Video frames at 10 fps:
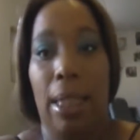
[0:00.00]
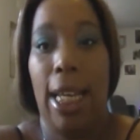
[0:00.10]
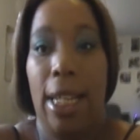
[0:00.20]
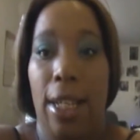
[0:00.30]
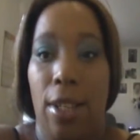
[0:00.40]
My
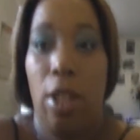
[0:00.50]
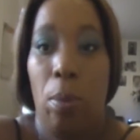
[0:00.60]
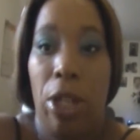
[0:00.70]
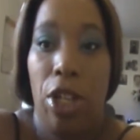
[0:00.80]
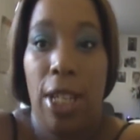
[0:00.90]
lighting is a
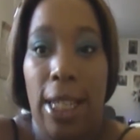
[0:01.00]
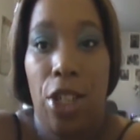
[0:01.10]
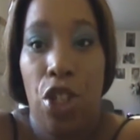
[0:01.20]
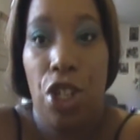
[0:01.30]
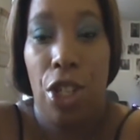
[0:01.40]
little bit
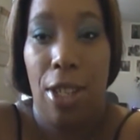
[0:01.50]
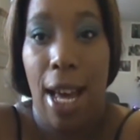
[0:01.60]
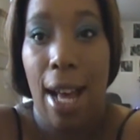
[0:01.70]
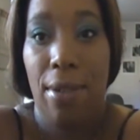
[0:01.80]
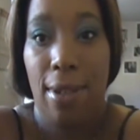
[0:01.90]
suckish in
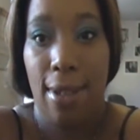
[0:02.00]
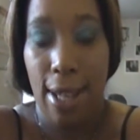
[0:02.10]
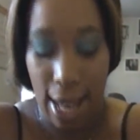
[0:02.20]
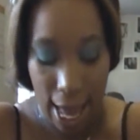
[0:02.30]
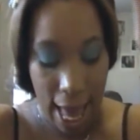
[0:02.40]
the
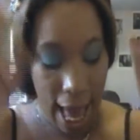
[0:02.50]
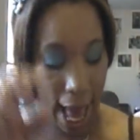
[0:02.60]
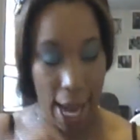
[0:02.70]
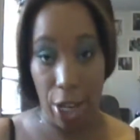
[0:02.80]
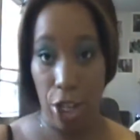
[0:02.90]
house.
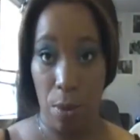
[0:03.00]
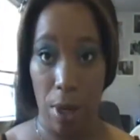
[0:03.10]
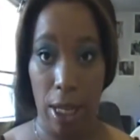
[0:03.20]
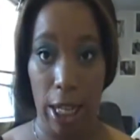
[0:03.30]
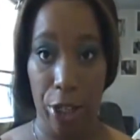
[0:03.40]
And I just
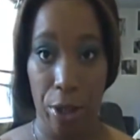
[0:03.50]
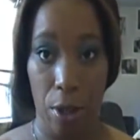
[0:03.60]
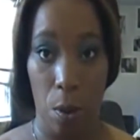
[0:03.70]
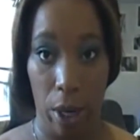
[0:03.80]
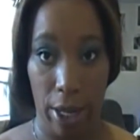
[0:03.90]
wanted to let you
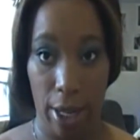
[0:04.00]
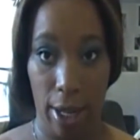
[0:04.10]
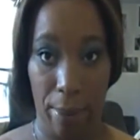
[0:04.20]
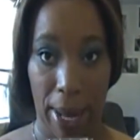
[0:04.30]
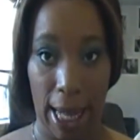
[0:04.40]
know what
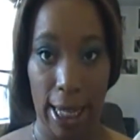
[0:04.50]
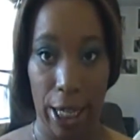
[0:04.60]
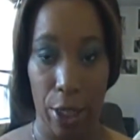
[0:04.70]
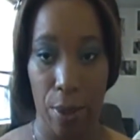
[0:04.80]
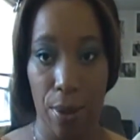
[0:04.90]
palette
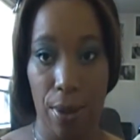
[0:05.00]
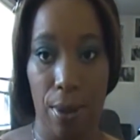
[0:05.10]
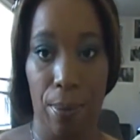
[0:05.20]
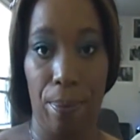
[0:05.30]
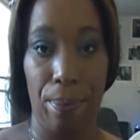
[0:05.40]
I
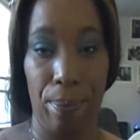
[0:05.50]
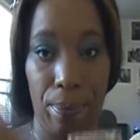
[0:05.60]
used.